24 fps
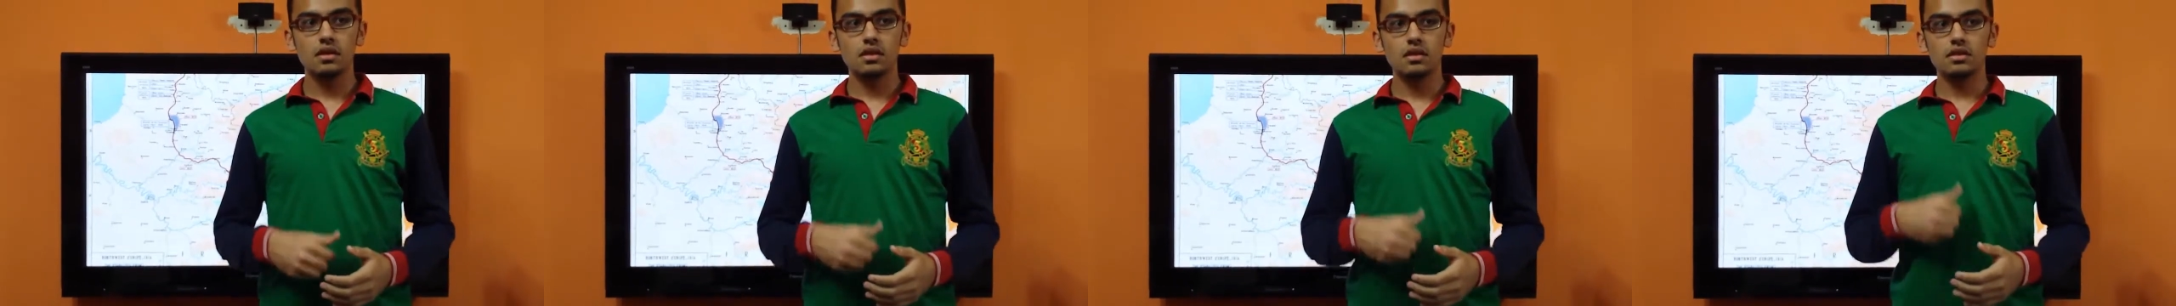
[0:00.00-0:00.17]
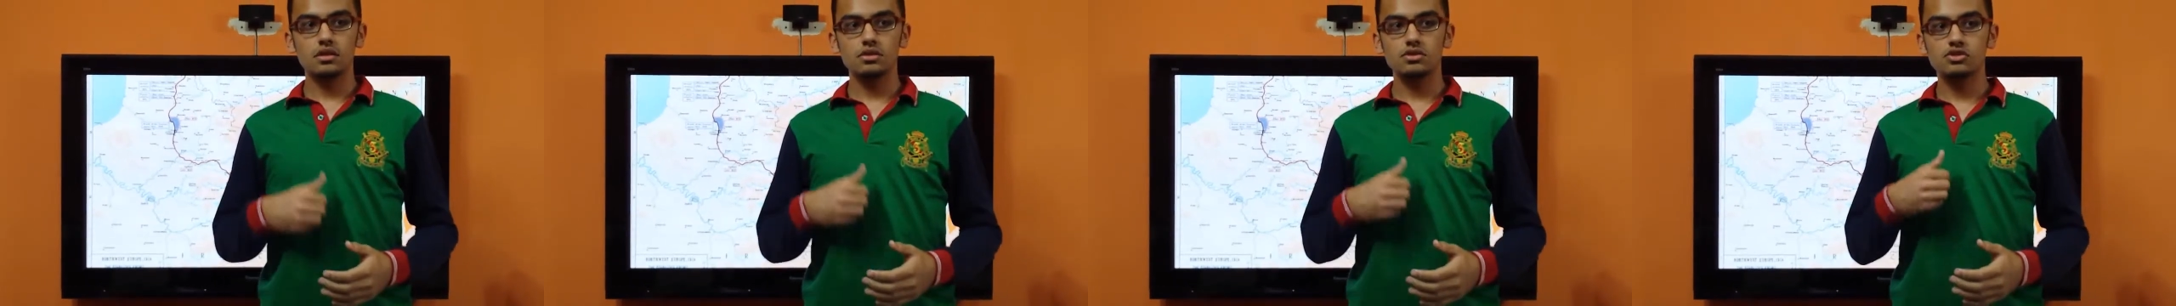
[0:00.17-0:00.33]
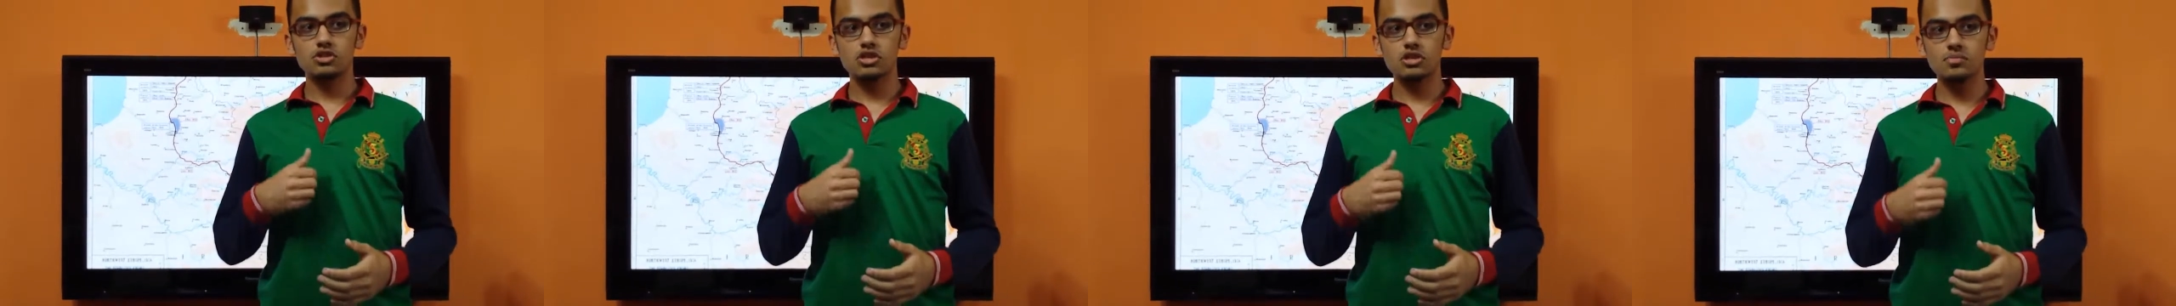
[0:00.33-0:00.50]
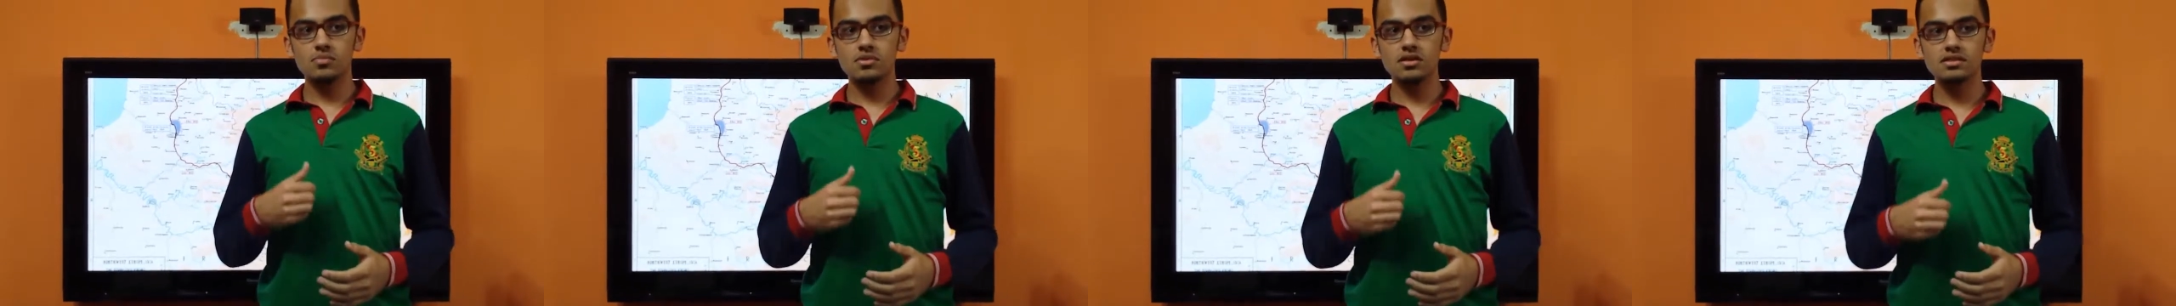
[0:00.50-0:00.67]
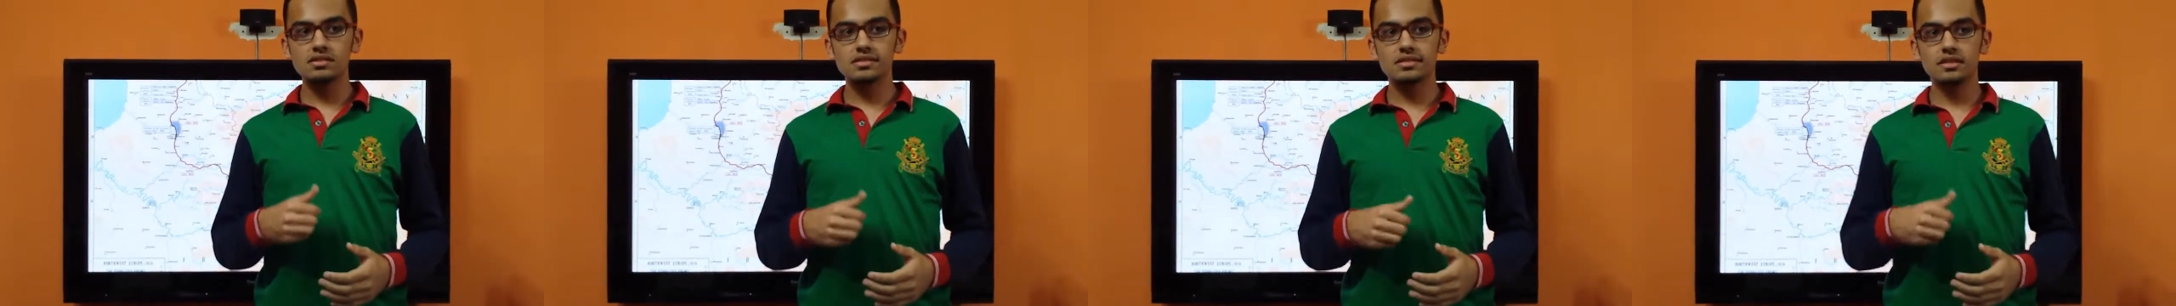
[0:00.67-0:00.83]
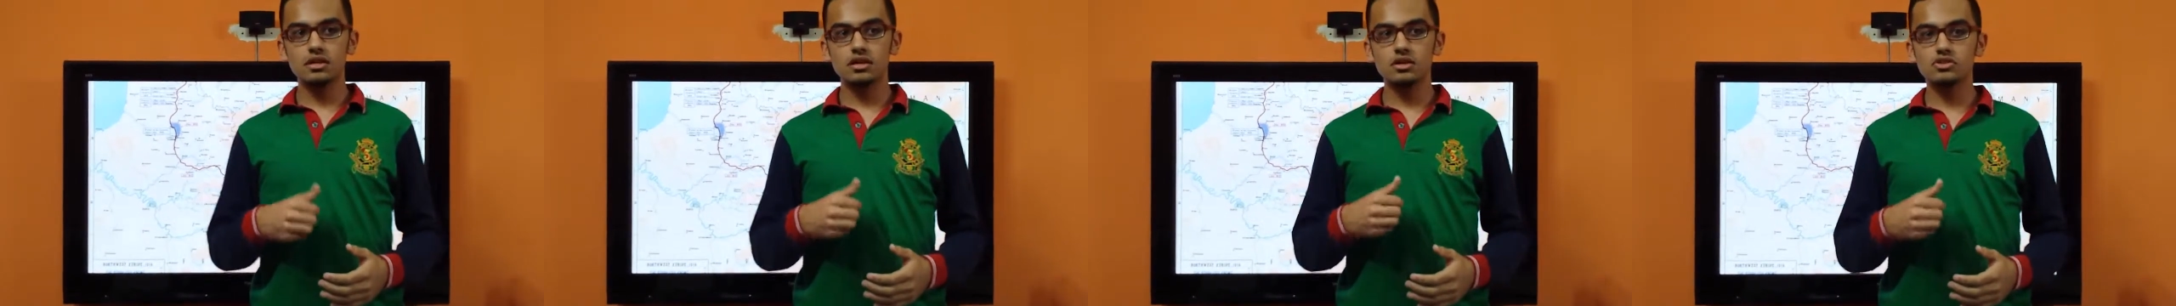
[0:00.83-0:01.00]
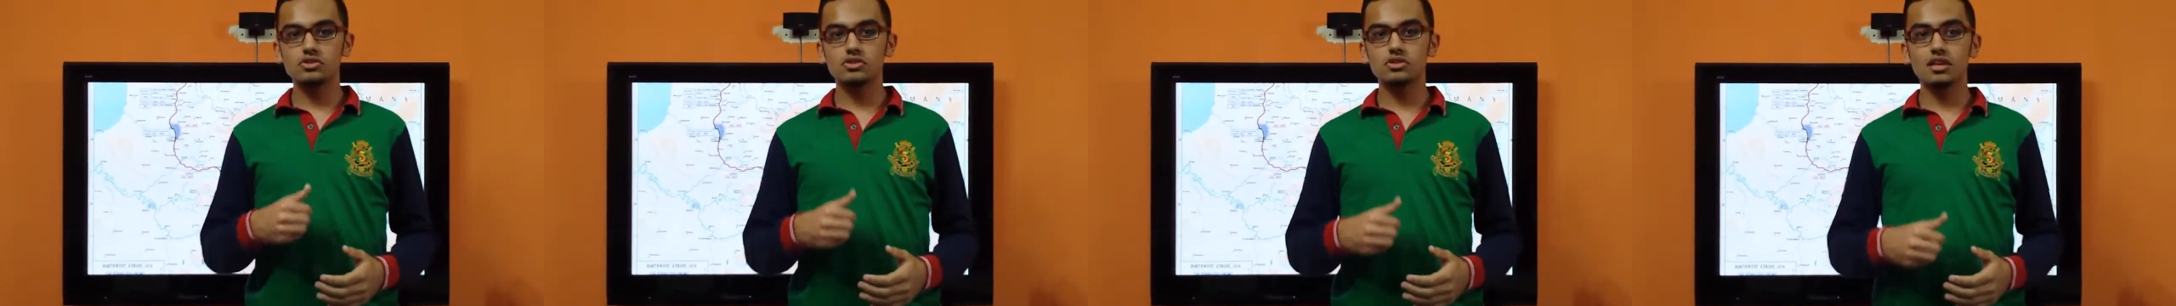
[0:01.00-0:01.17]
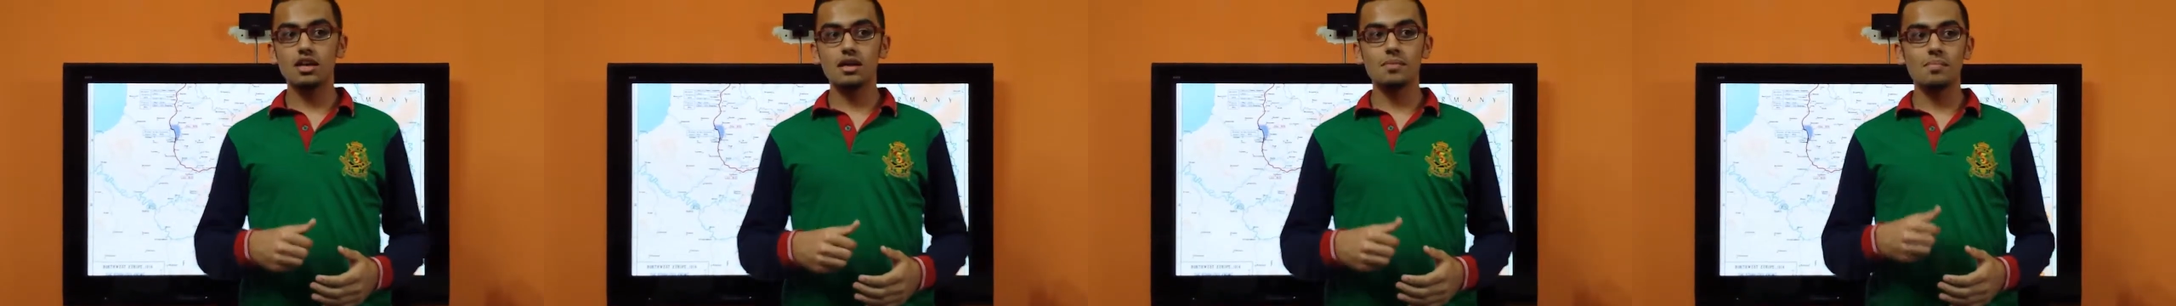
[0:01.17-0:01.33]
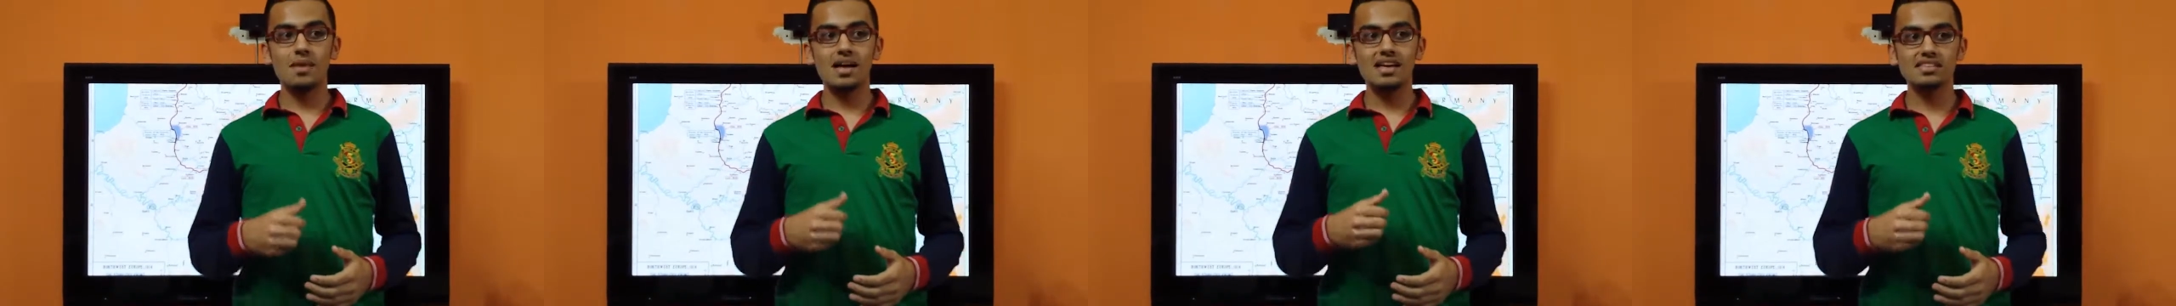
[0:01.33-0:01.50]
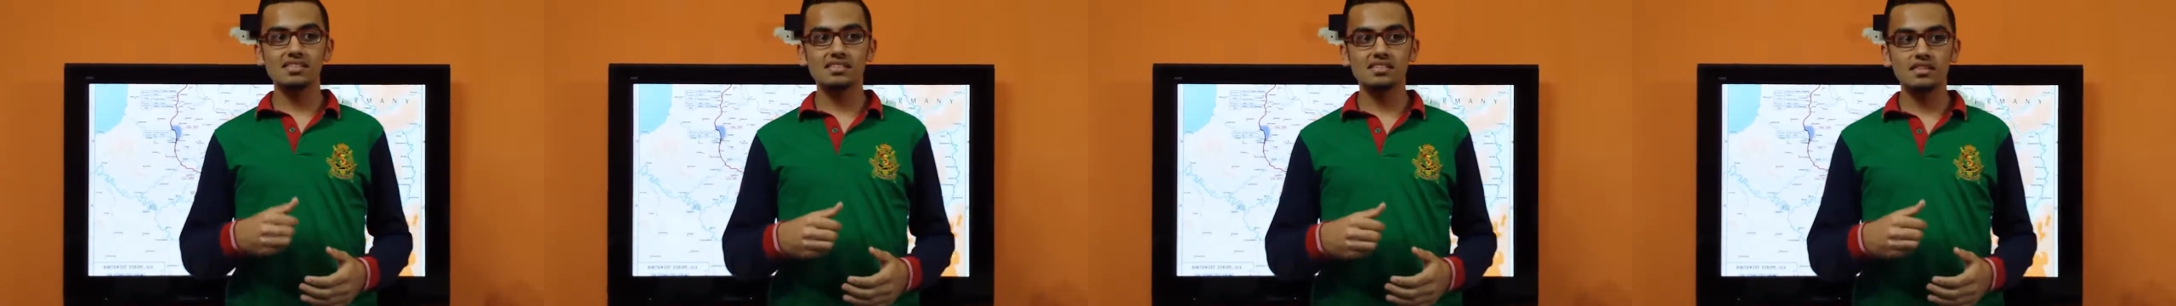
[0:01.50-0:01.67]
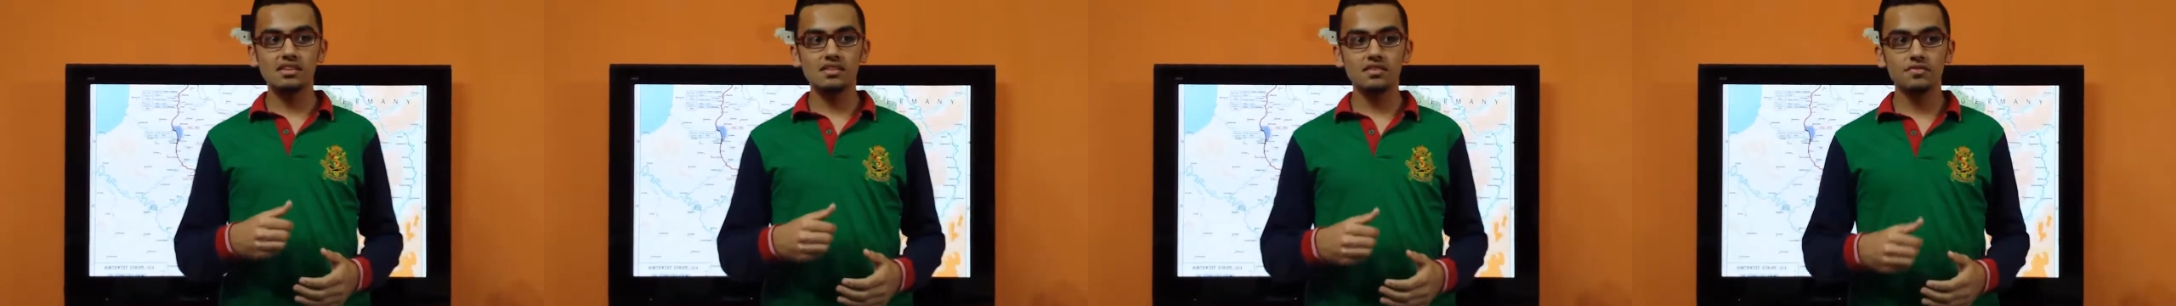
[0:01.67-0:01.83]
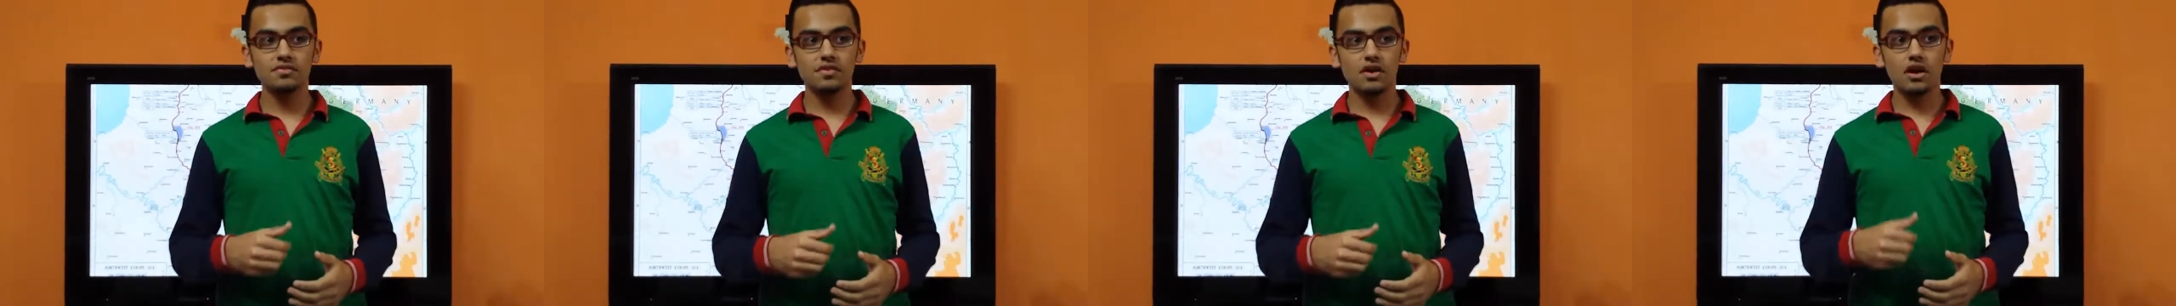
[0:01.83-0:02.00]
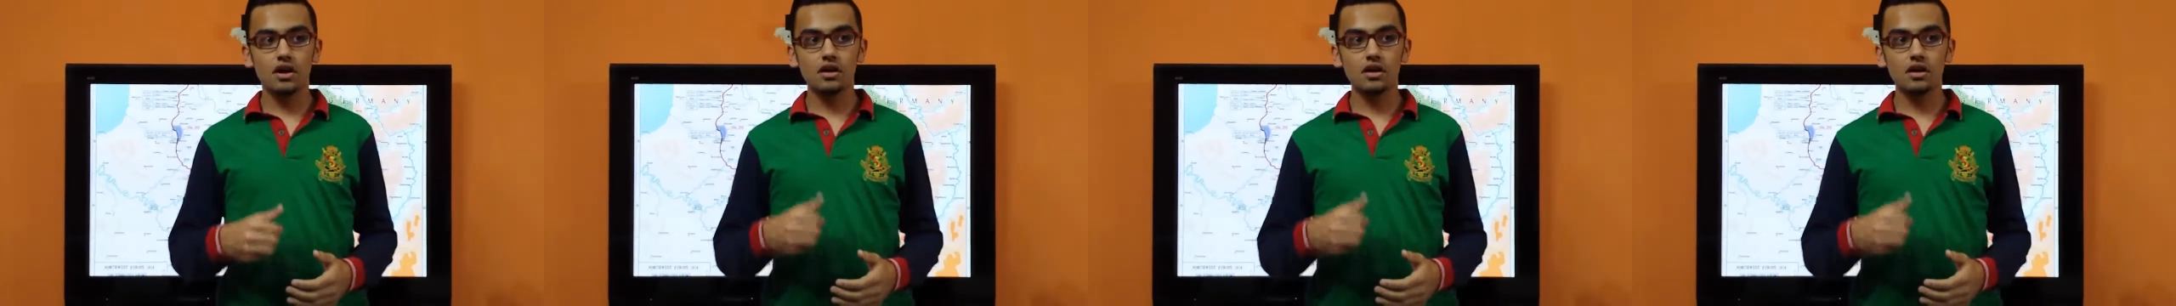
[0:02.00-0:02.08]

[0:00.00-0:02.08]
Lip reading: the Germans launched a massive